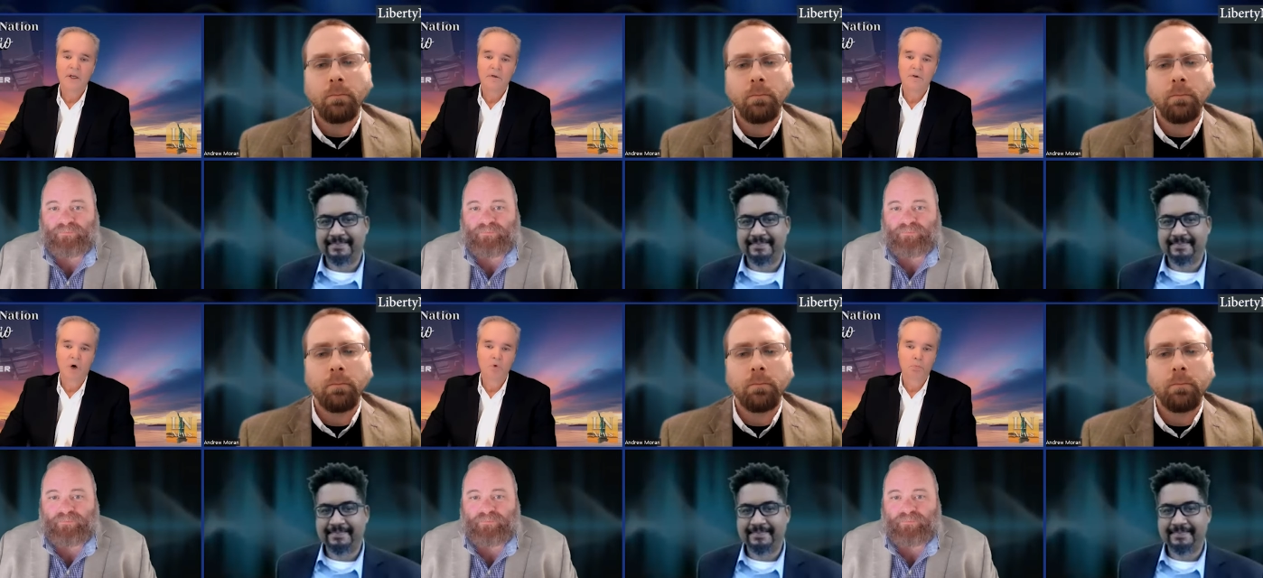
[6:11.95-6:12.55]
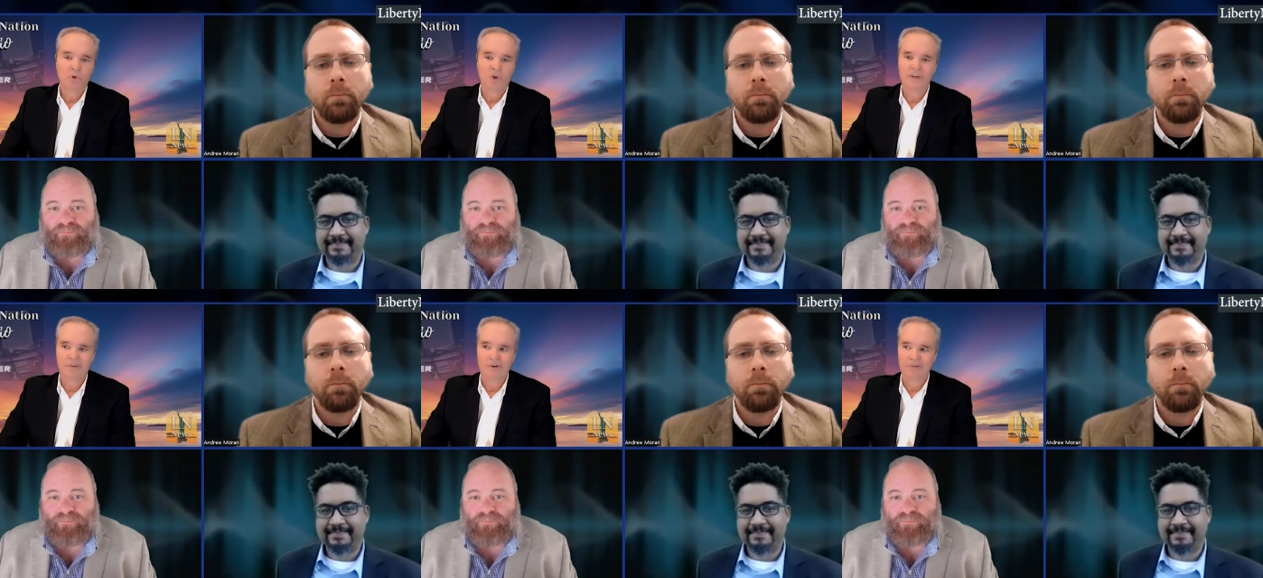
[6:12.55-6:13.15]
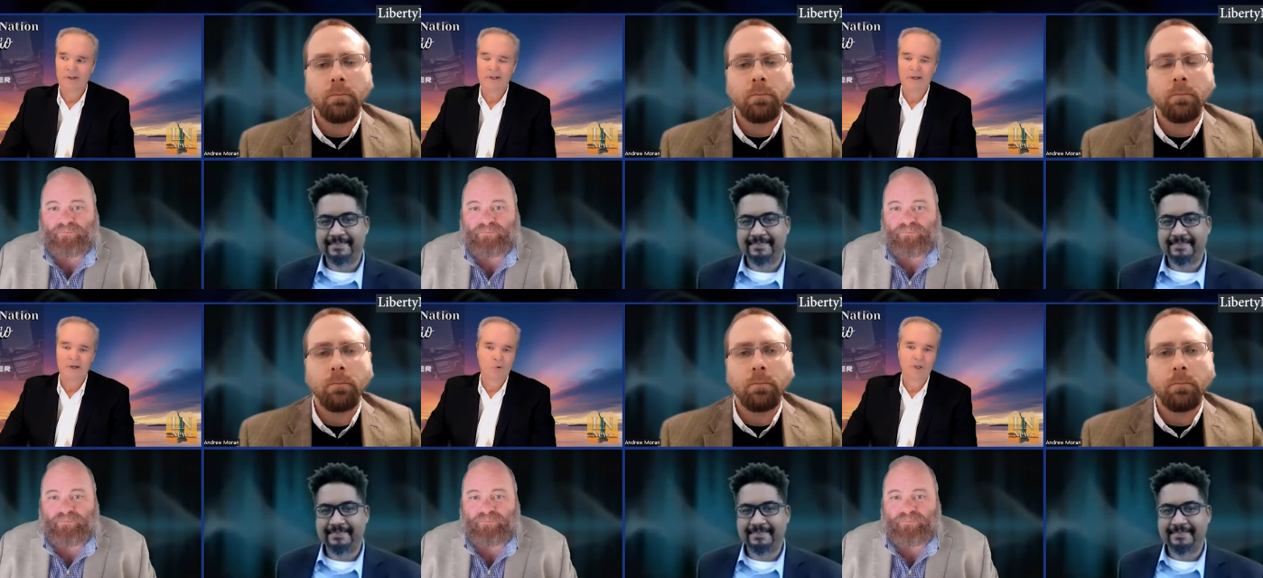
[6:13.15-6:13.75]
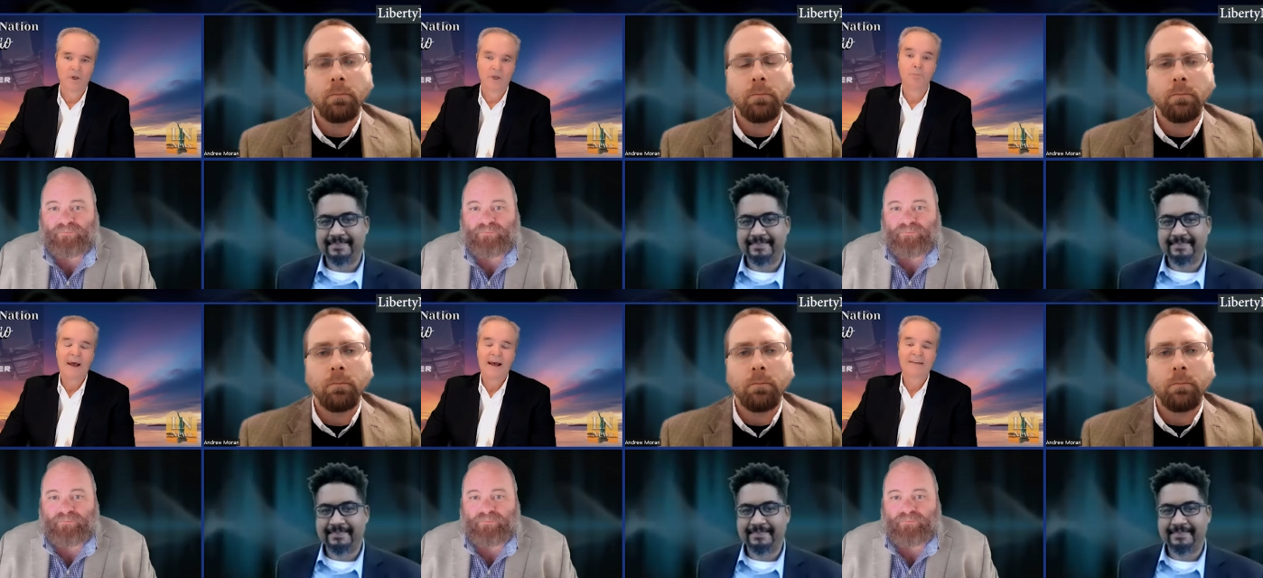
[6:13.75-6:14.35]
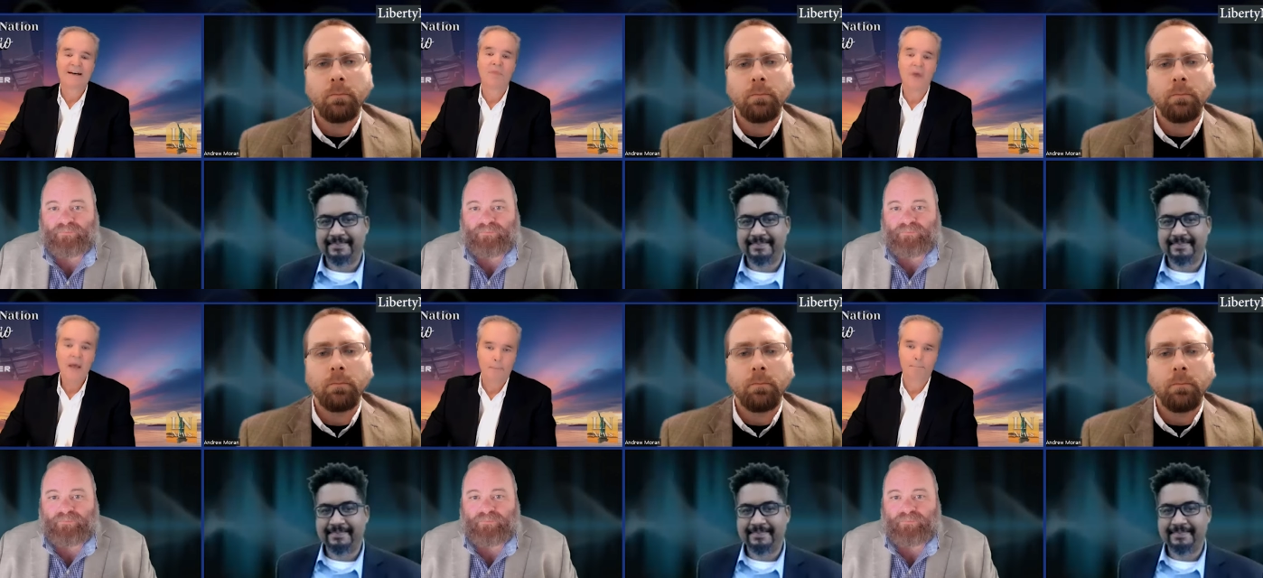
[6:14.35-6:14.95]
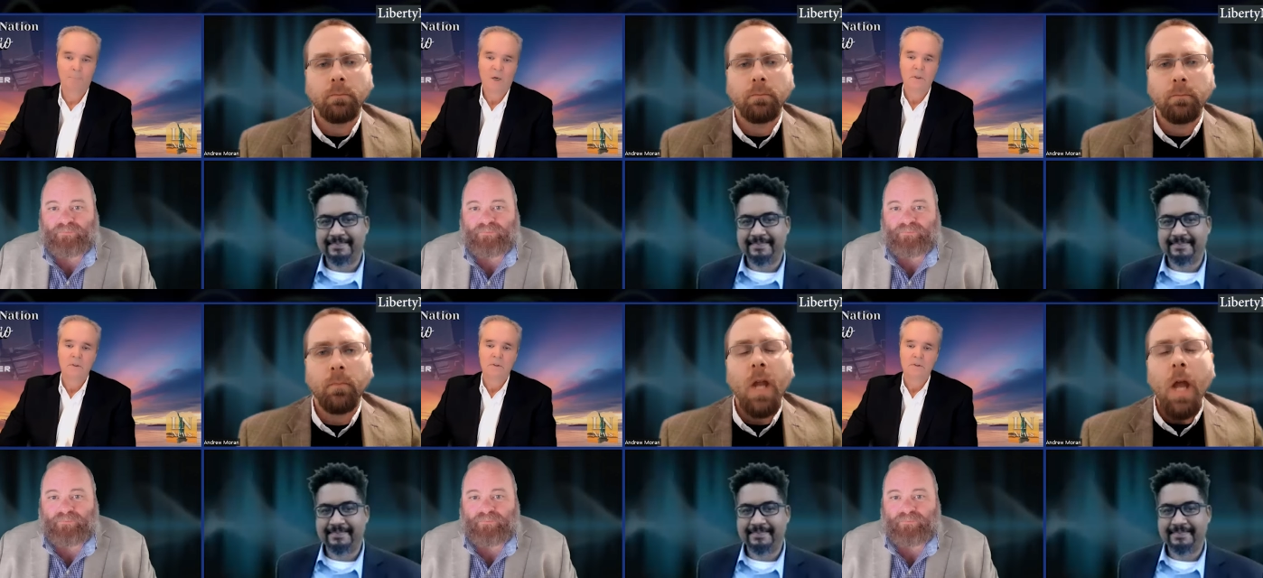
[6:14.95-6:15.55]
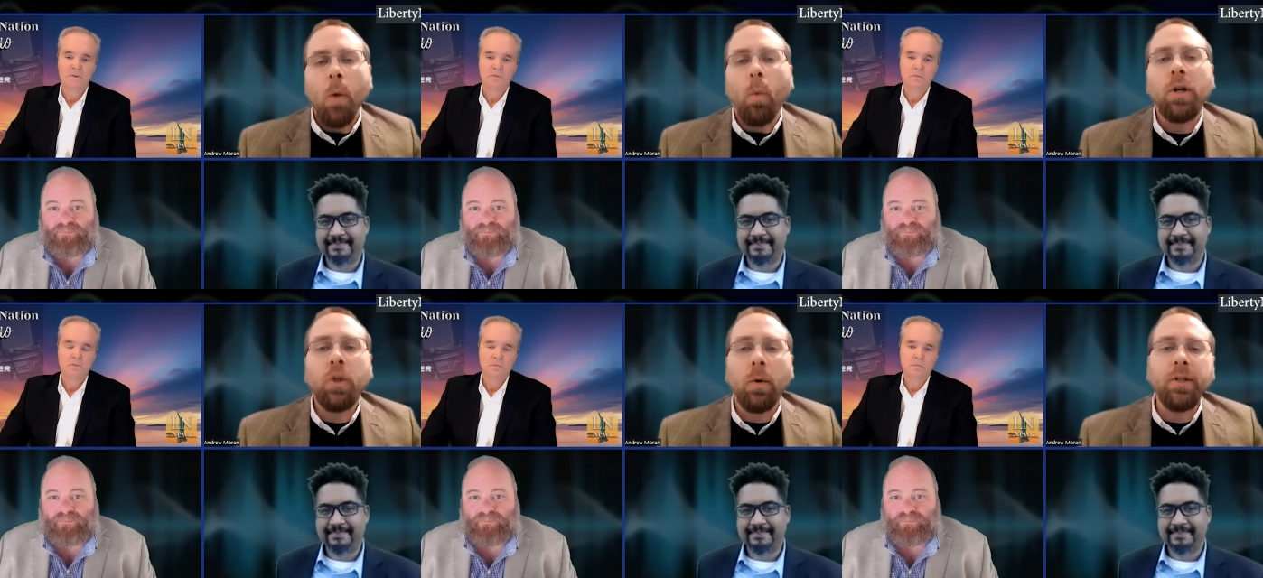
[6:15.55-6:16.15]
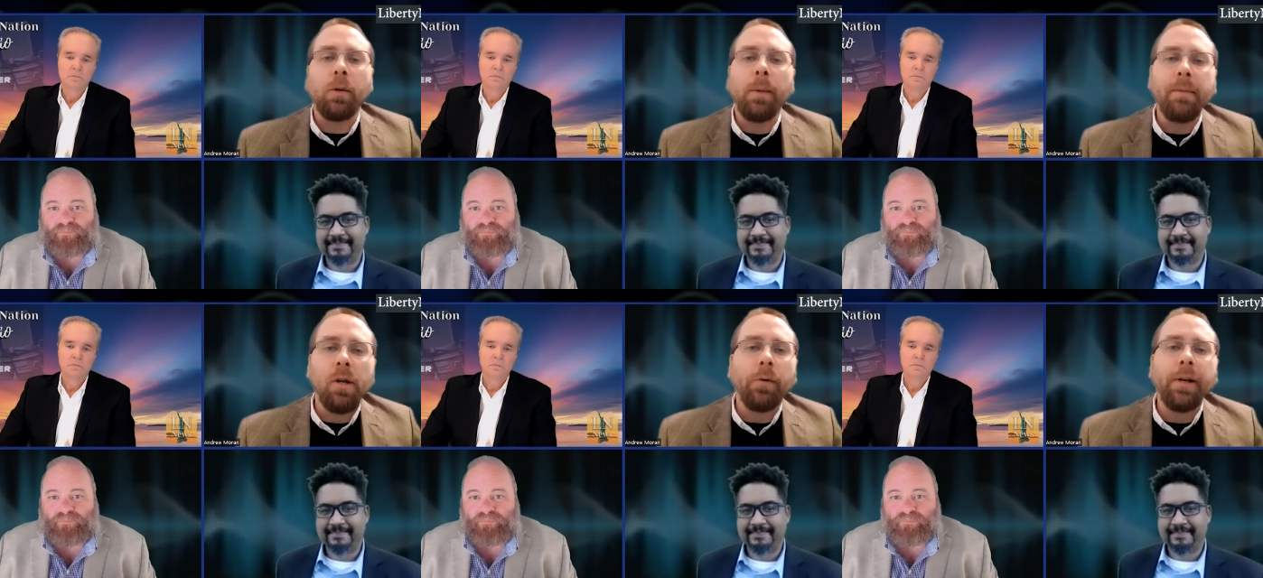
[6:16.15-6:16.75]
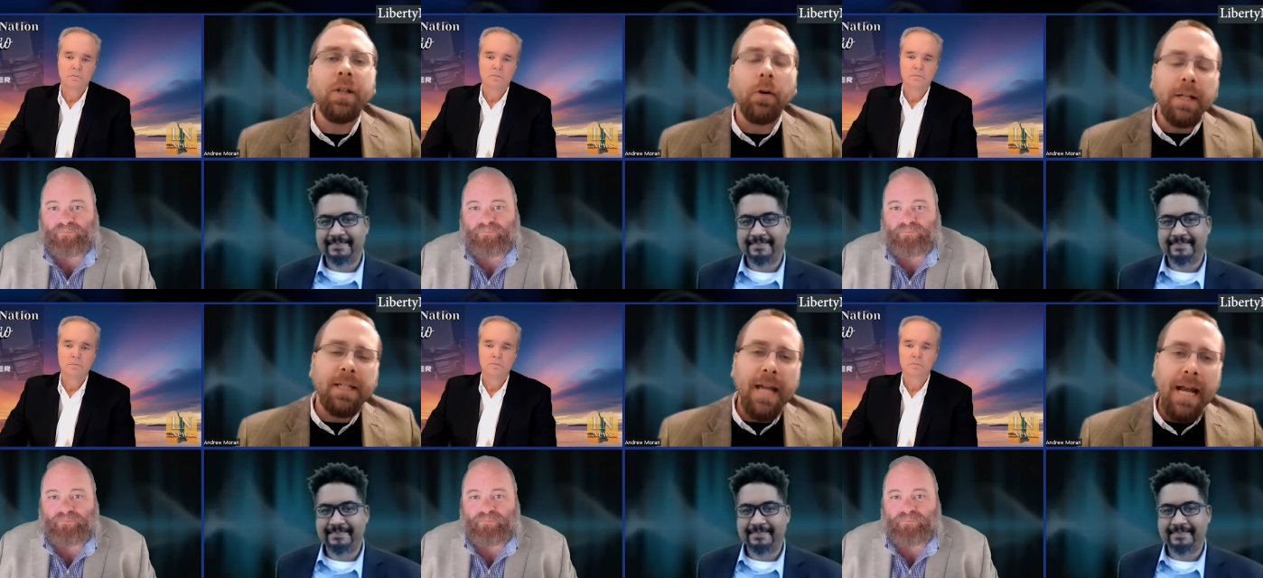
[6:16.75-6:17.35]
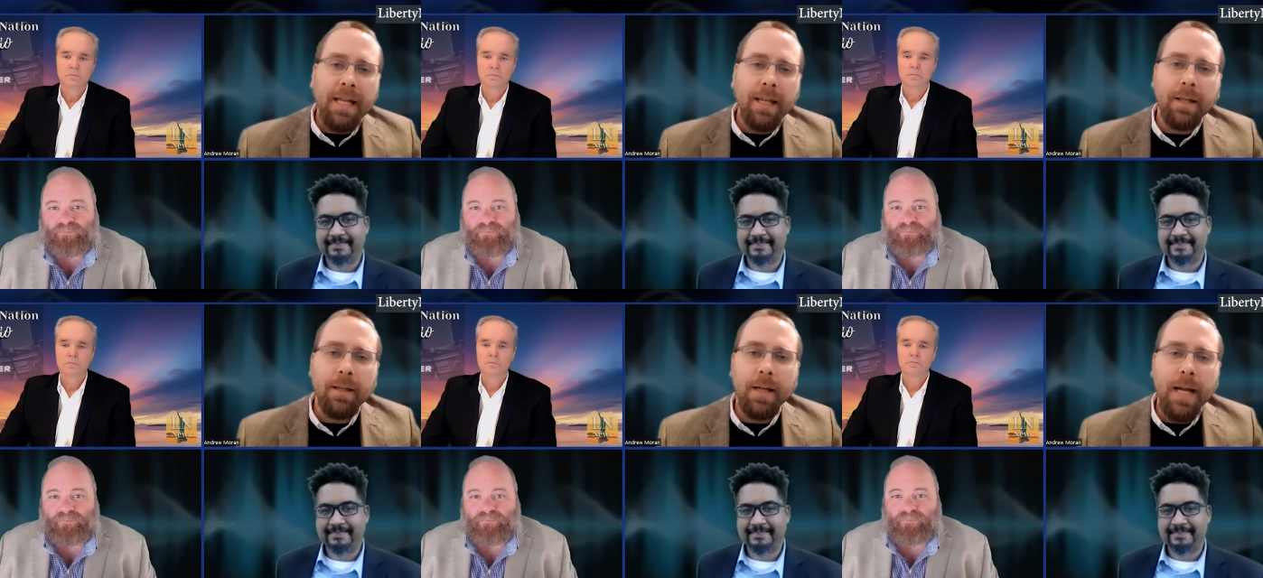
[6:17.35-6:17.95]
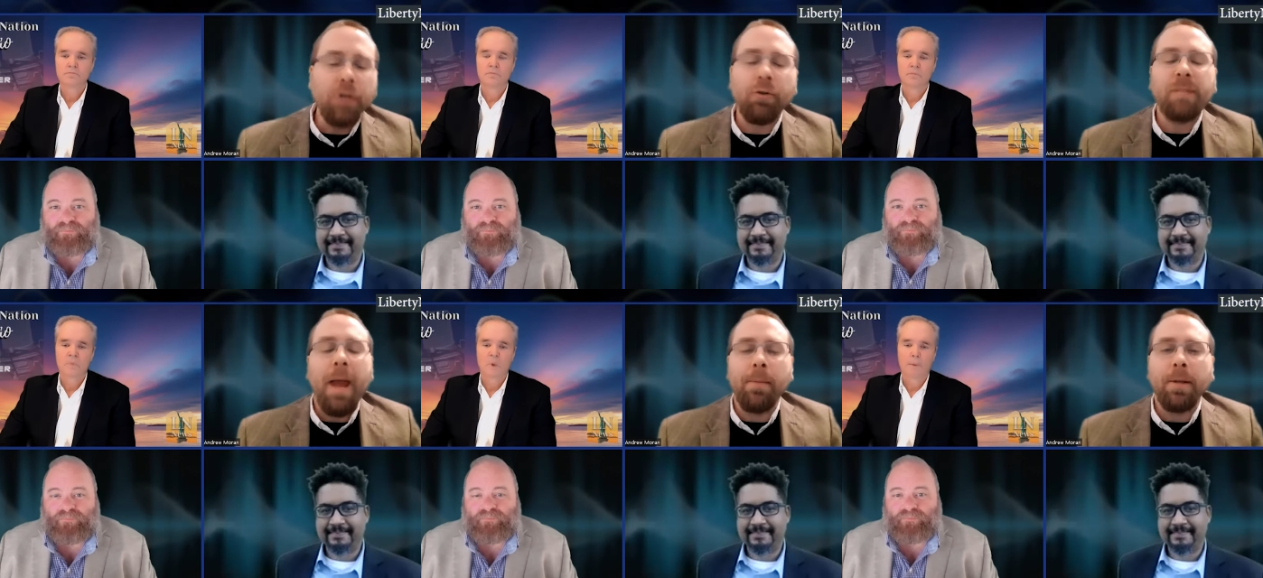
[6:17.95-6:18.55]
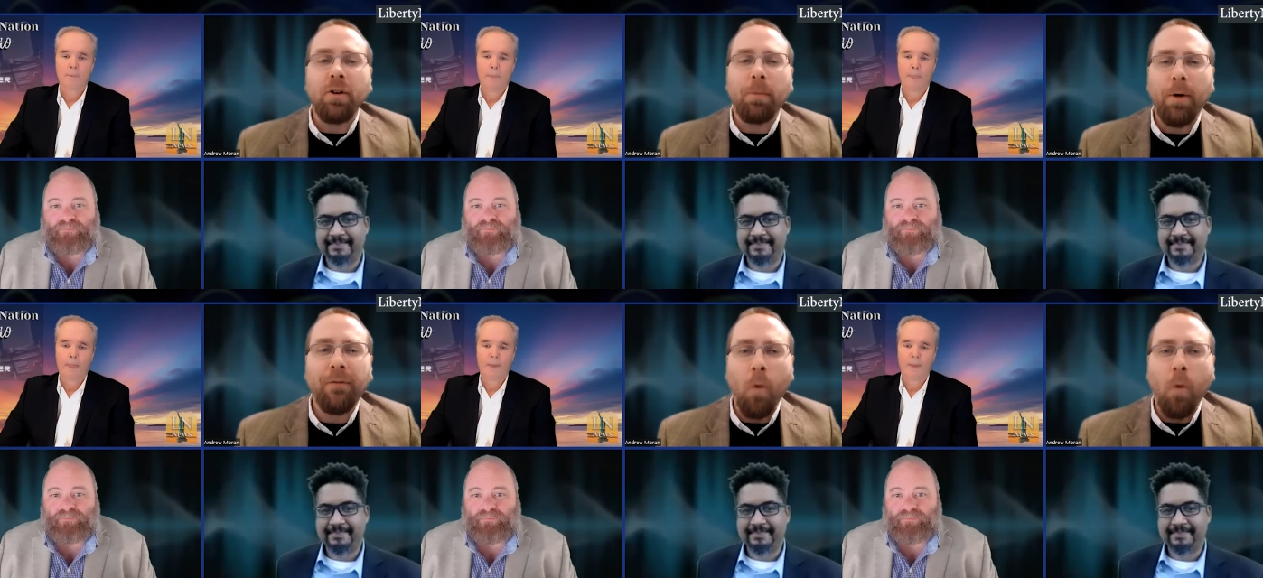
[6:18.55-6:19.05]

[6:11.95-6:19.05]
Speaker 1: and don't believe there's any kind of real impact on them.
Speaker 2: Well, short term, I mean, you're already starting to see it. The the interest payments are about